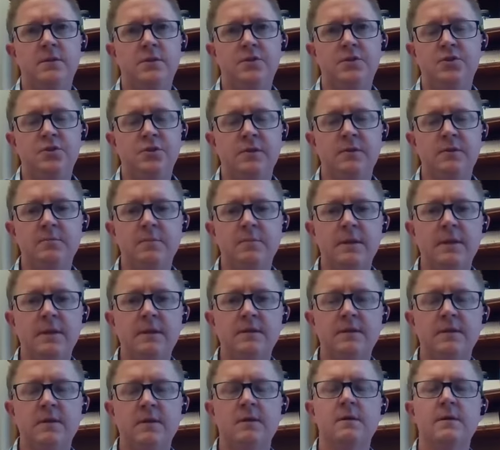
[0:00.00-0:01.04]
shouldn't be
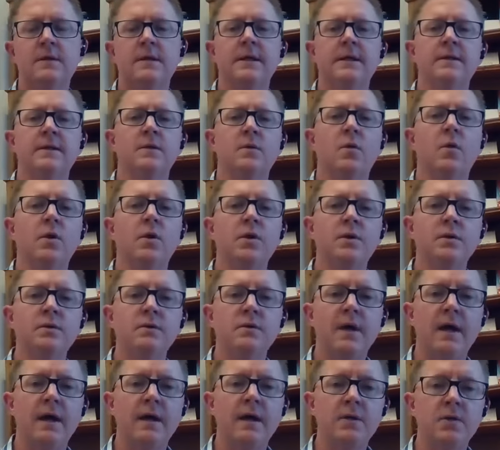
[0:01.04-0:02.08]
incurring it, or you